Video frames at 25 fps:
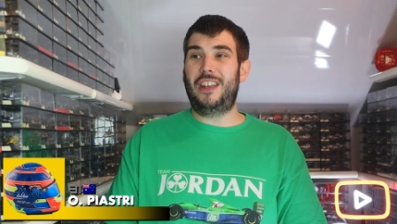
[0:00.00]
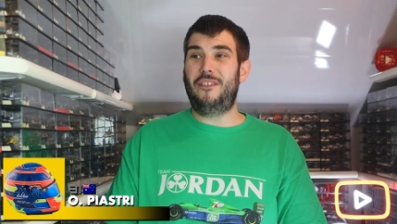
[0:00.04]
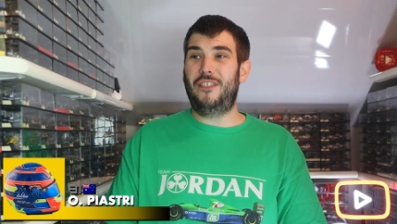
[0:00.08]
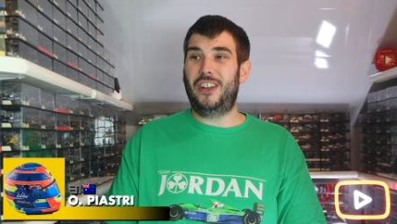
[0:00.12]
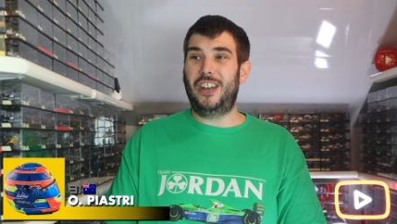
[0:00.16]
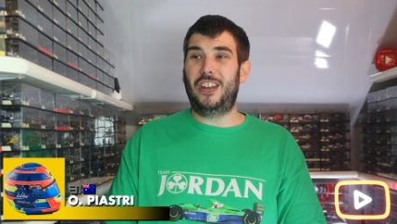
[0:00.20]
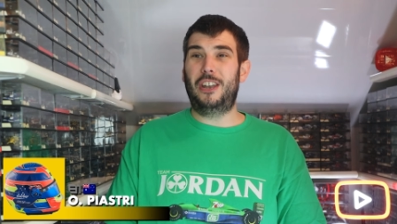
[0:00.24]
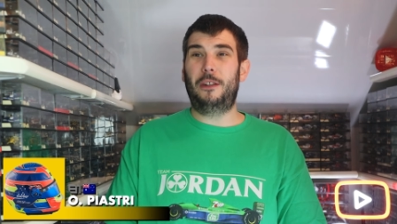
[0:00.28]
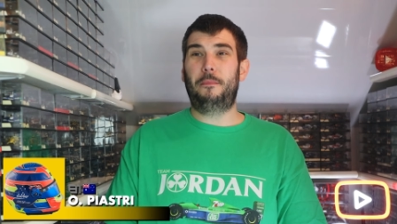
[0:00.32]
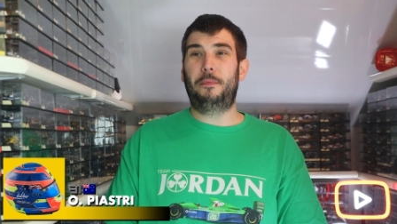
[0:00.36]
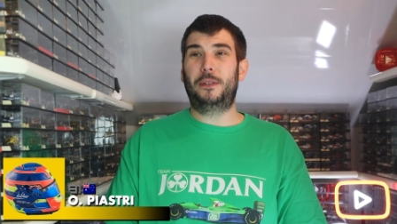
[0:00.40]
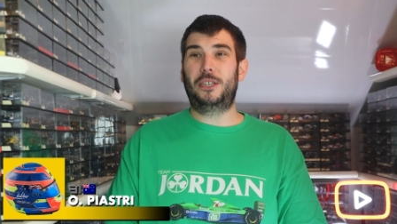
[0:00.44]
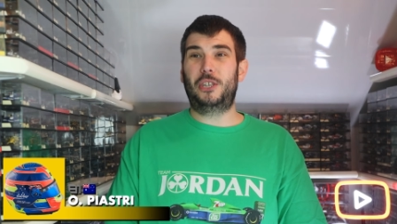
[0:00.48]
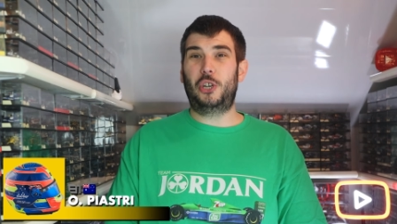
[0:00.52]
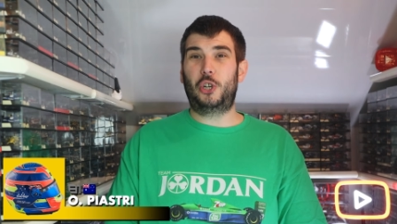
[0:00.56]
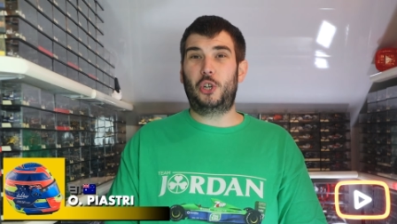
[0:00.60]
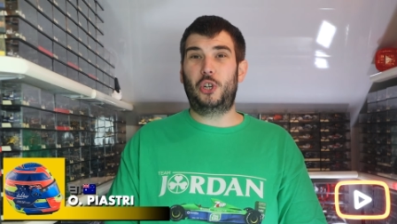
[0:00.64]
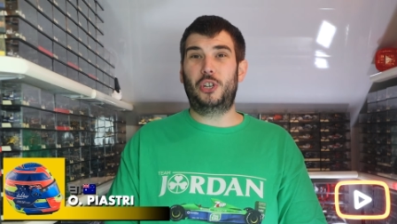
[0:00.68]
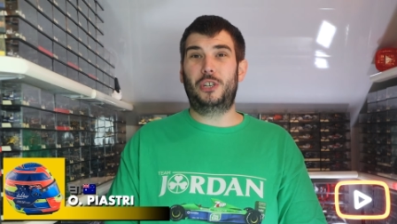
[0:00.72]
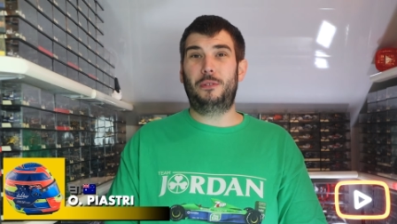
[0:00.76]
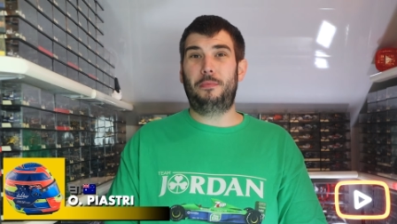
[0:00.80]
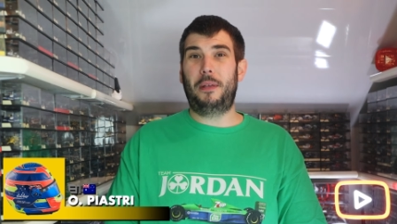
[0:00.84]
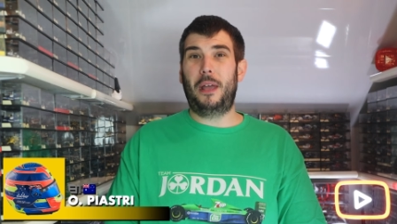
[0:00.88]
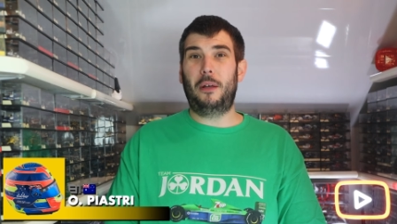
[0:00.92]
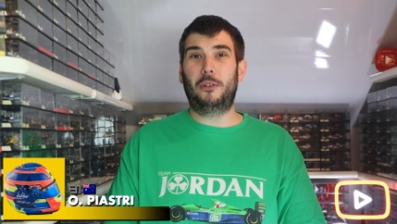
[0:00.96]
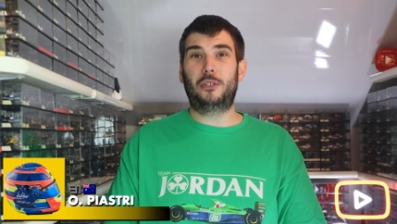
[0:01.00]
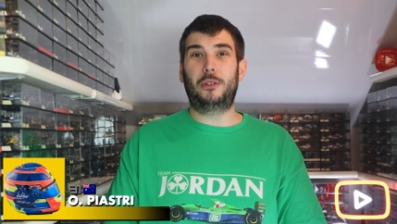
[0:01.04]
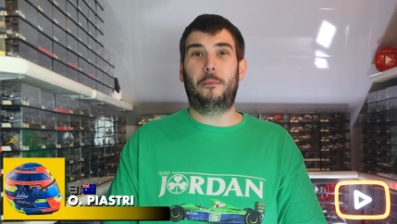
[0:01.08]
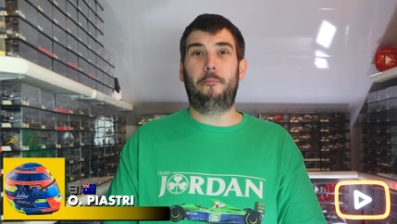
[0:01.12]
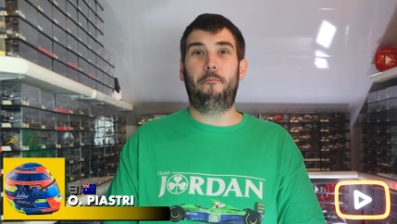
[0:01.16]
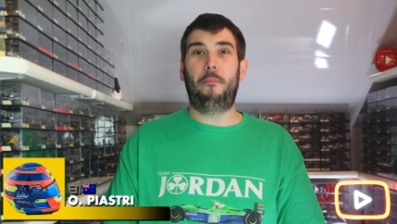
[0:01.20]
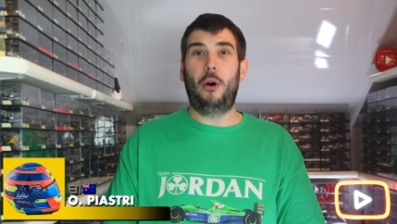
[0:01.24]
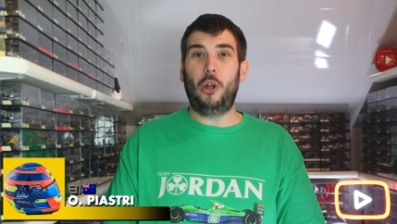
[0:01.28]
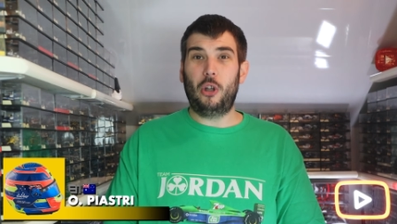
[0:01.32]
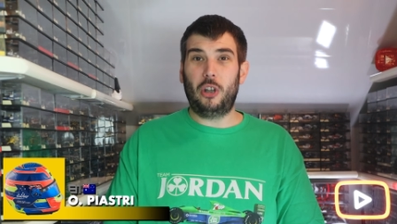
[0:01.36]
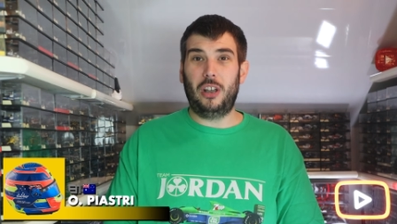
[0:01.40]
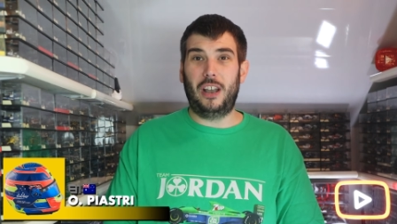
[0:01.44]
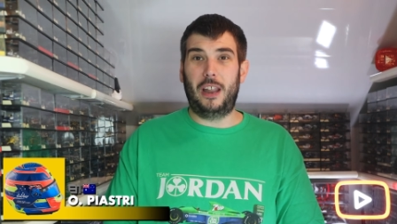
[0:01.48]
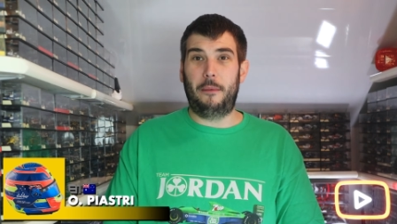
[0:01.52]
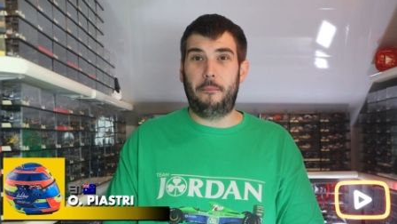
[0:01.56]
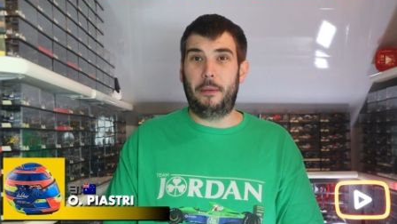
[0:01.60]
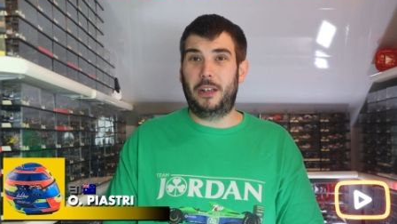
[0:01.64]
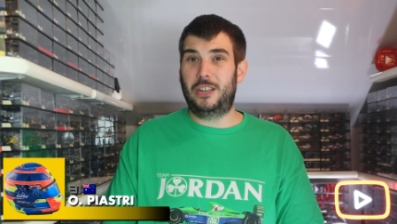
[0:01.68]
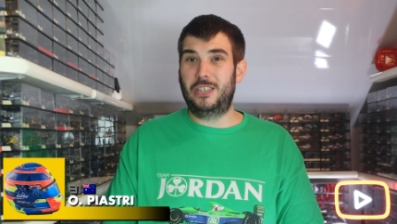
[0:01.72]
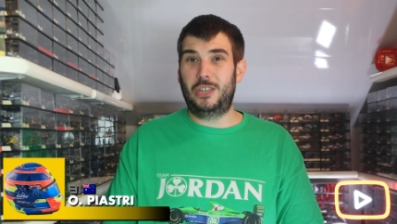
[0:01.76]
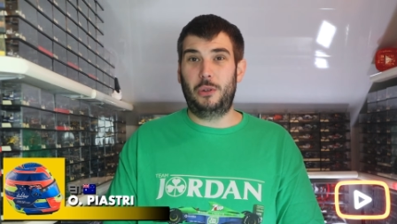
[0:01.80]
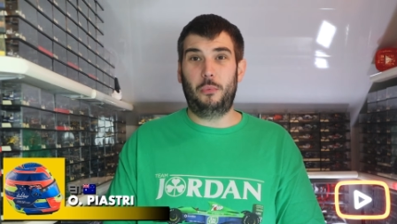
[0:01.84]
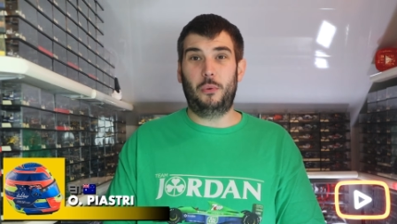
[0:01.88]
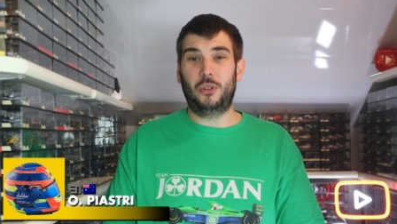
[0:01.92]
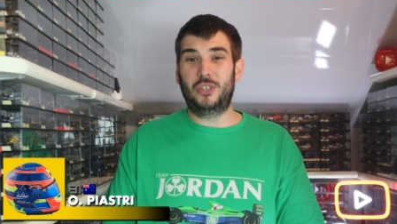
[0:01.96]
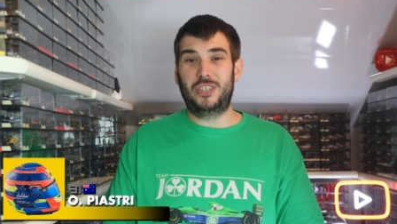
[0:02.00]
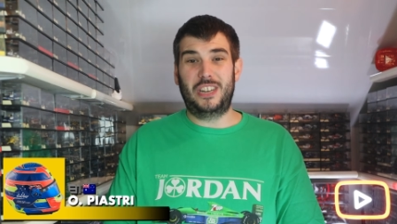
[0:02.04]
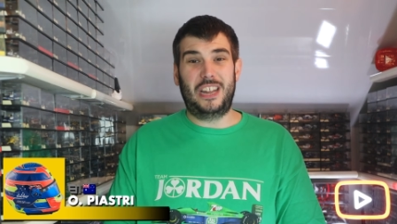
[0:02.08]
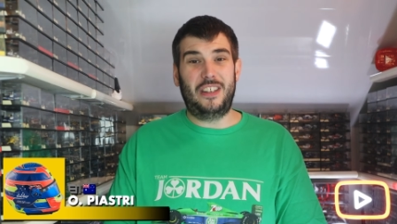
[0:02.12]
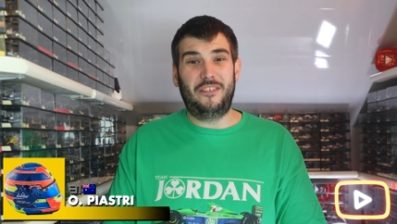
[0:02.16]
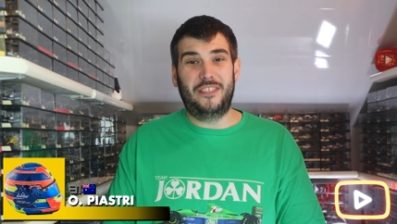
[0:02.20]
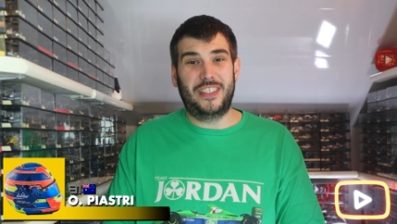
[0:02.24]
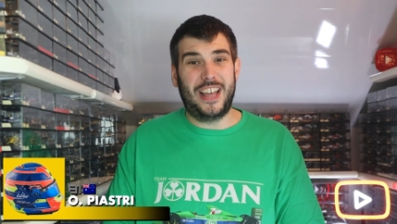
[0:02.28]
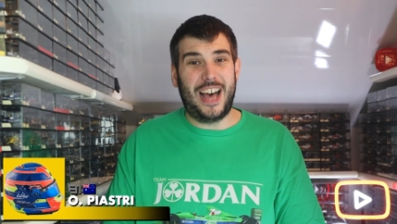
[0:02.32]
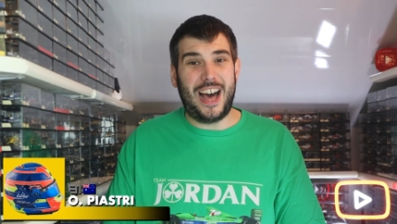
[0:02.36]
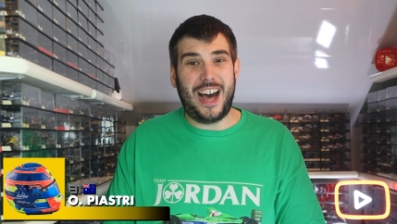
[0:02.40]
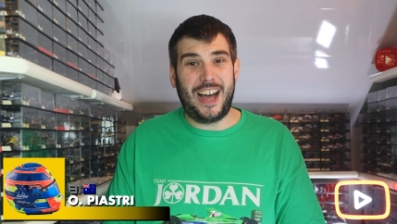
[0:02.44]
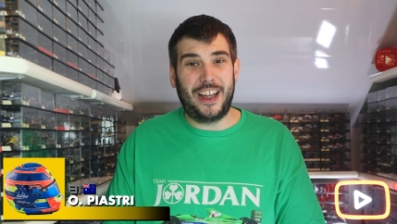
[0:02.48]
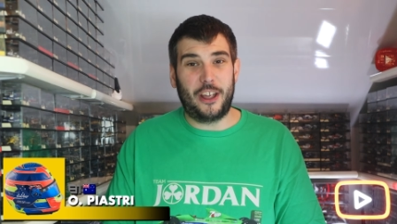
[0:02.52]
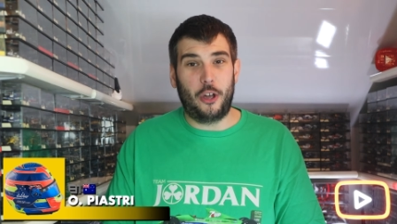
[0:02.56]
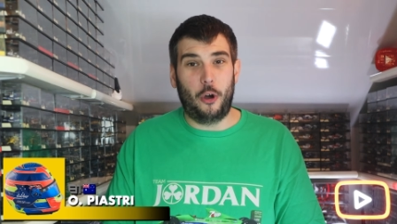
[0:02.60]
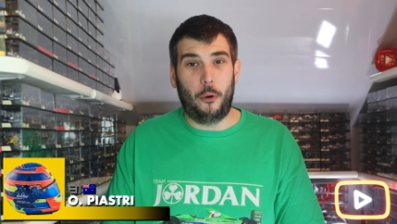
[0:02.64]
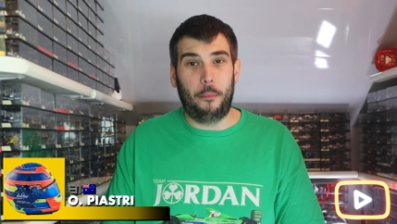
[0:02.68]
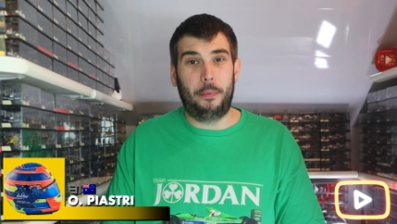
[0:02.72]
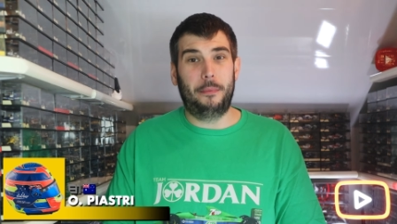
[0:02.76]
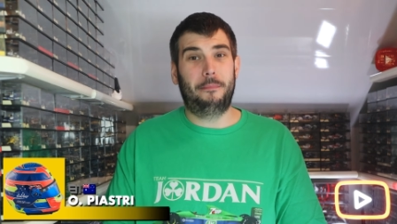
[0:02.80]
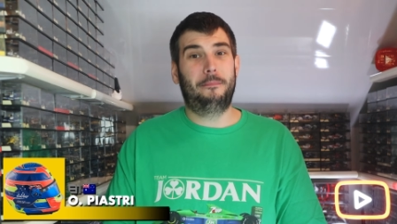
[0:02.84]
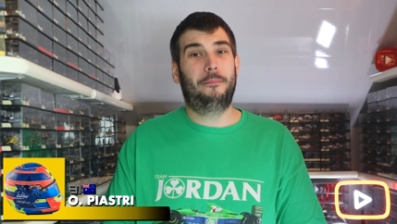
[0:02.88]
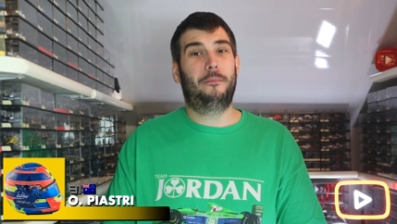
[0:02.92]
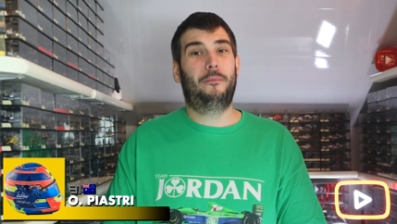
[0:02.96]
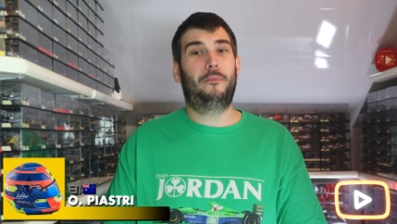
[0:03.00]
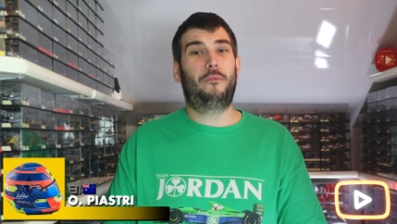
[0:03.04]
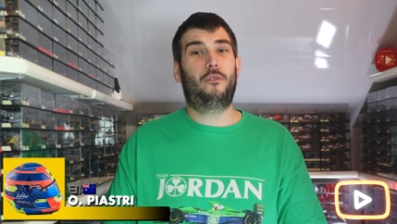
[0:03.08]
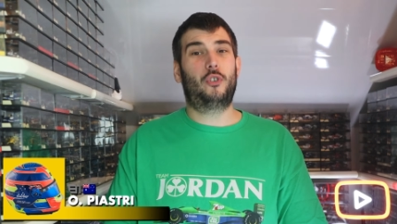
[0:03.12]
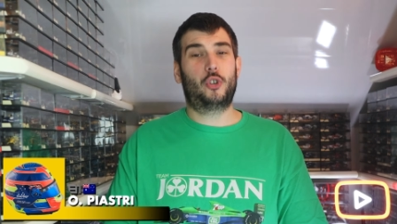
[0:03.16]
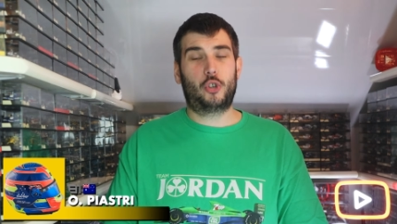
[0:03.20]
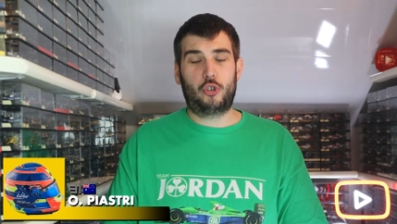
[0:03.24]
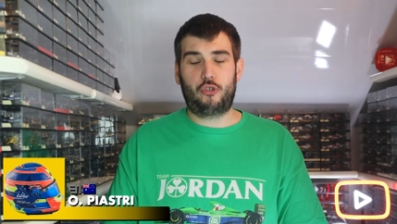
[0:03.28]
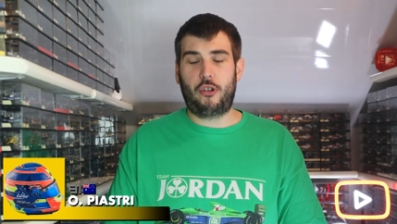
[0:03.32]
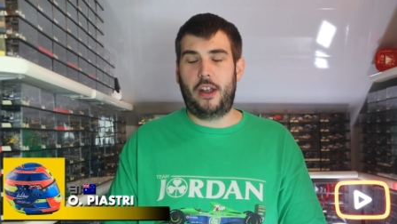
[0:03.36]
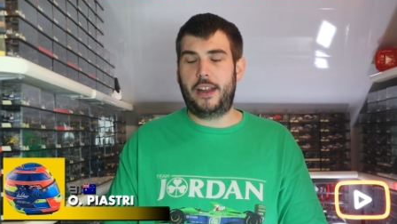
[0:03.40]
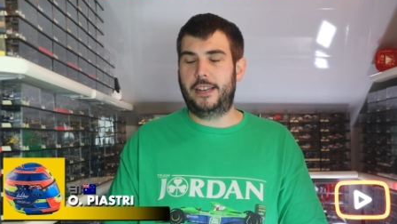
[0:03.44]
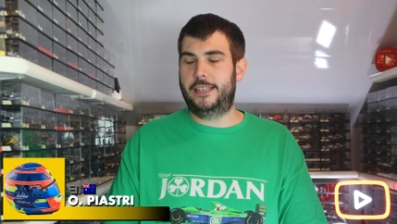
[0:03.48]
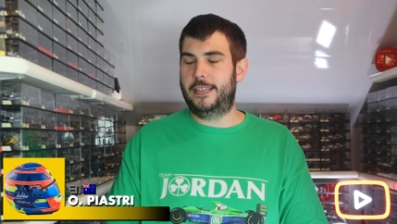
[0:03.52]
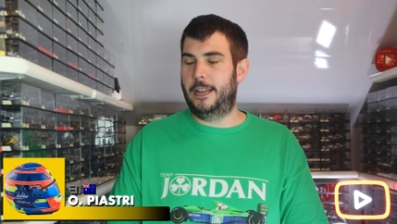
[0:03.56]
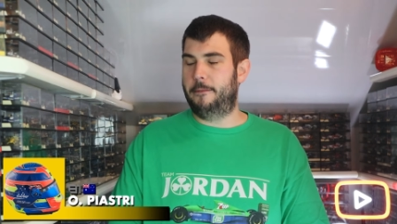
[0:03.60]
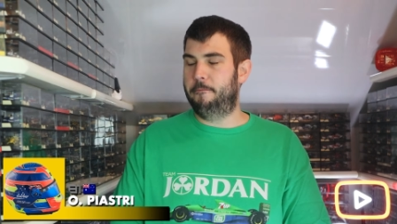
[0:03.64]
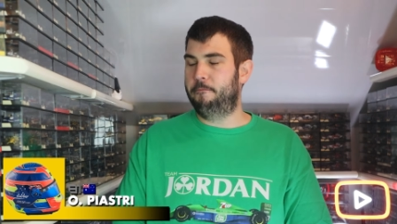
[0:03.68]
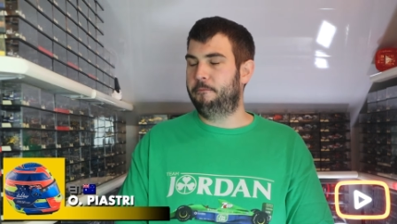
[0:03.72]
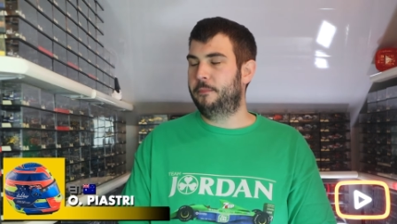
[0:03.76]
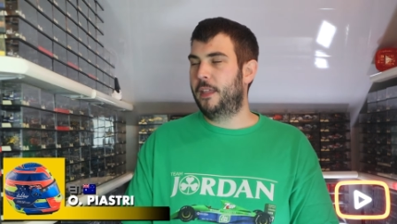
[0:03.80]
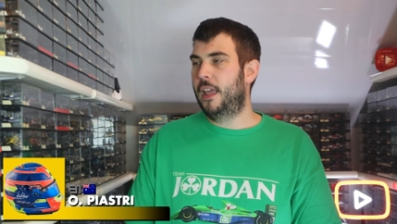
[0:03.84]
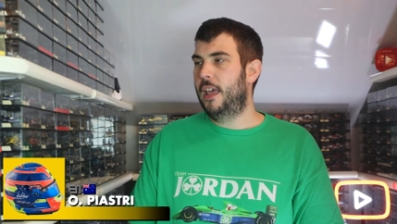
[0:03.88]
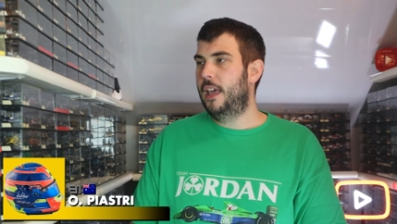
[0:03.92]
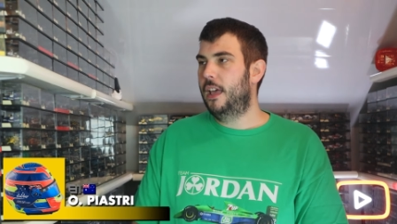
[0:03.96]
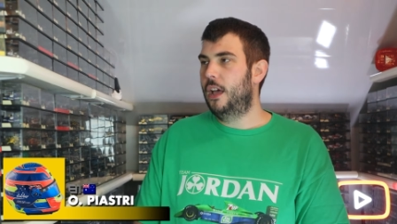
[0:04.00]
even in a position to be able to bottle it because he wasn't even that high up. Frustrating.